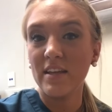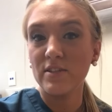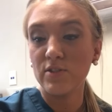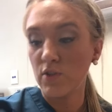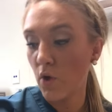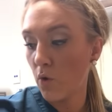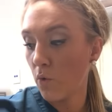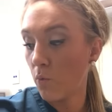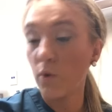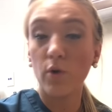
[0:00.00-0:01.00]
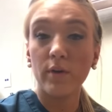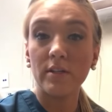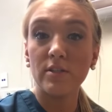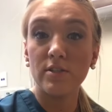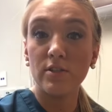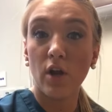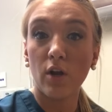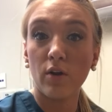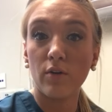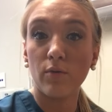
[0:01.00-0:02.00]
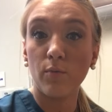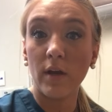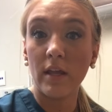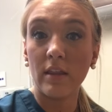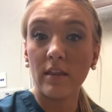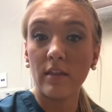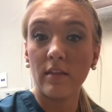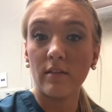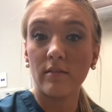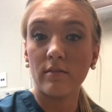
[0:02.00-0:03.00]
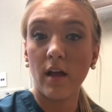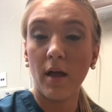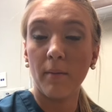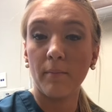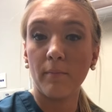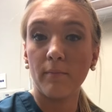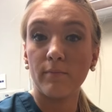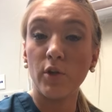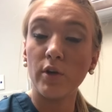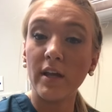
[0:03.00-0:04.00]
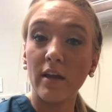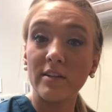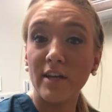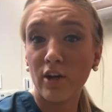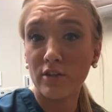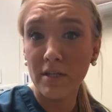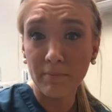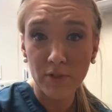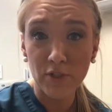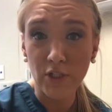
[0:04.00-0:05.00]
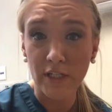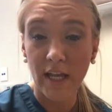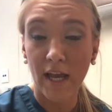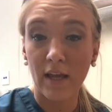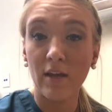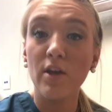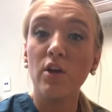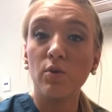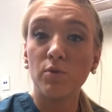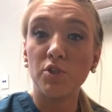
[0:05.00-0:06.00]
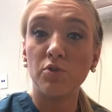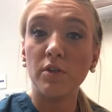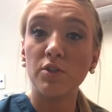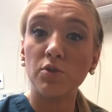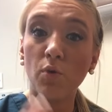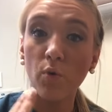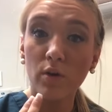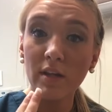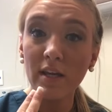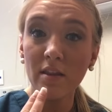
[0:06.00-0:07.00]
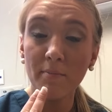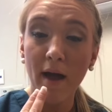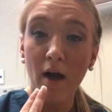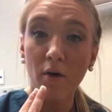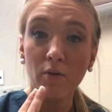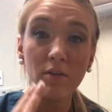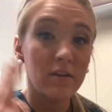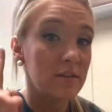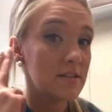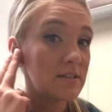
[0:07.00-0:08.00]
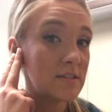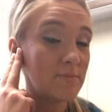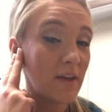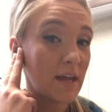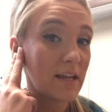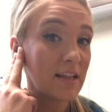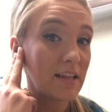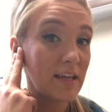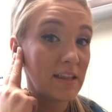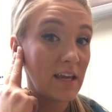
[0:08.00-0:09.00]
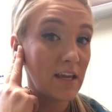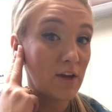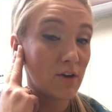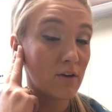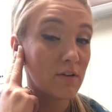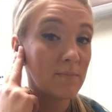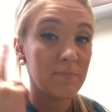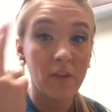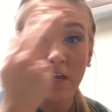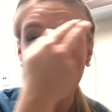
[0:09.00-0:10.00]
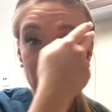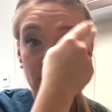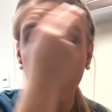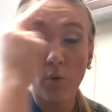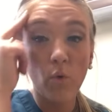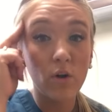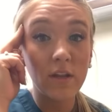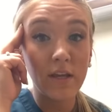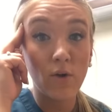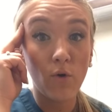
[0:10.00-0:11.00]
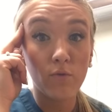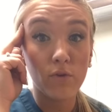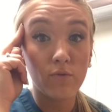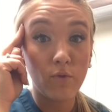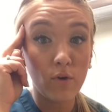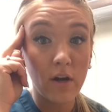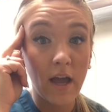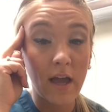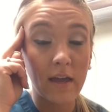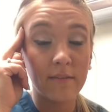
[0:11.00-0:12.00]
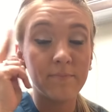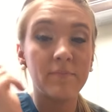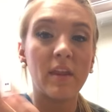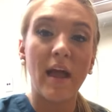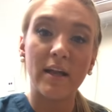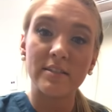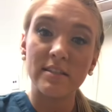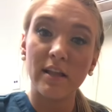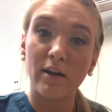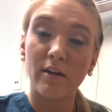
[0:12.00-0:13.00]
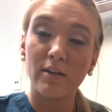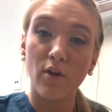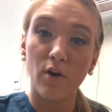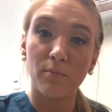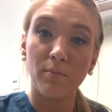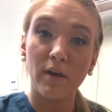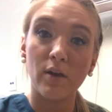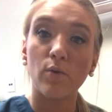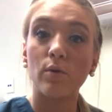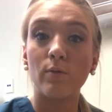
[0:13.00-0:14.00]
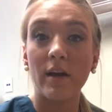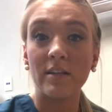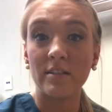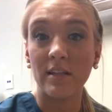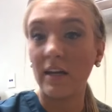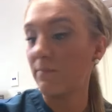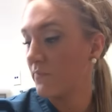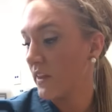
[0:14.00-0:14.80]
So we're going to start with learning how to take our temperature today, which you can do orally in the mouth, tympanically in the ear, temporally over the forehead, axillary in the armpit, or rectally.